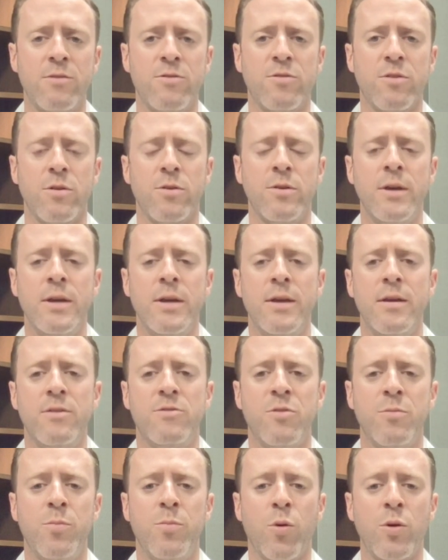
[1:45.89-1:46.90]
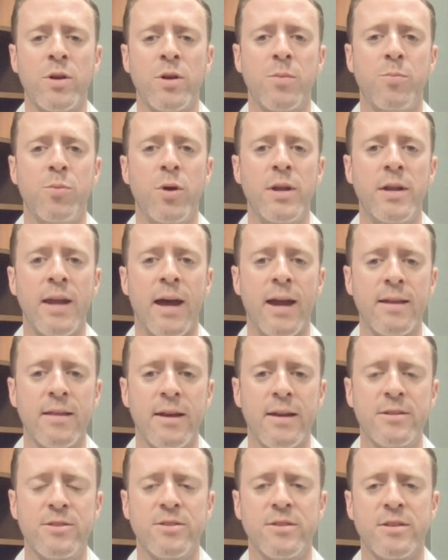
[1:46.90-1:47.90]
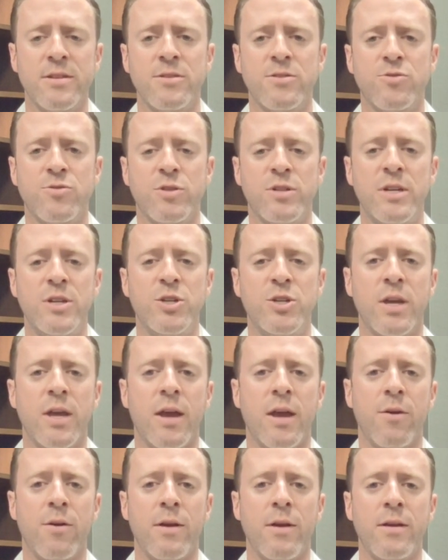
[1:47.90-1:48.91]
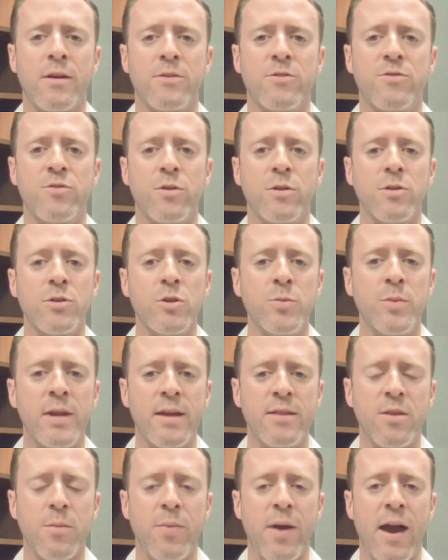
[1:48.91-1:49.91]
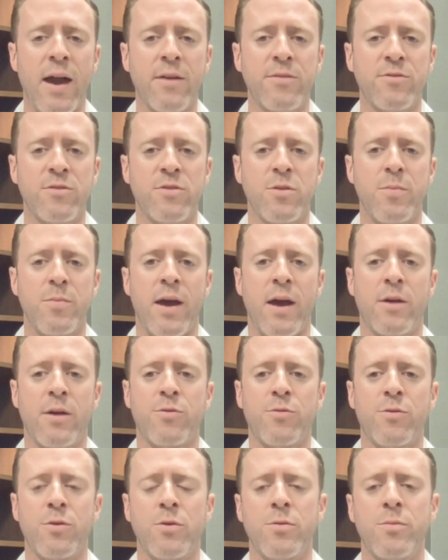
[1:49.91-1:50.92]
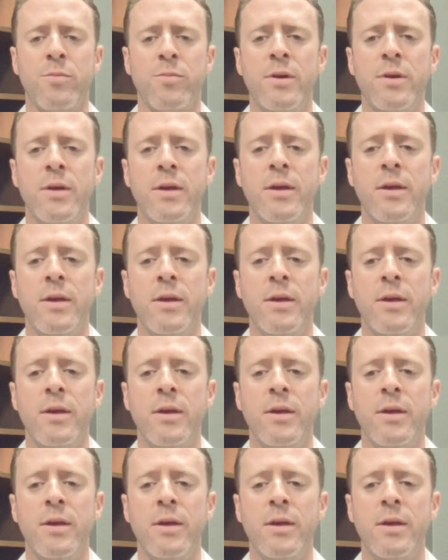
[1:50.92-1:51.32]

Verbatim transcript: So it's important to put night lights in strategic areas to illuminate the path to the bathroom.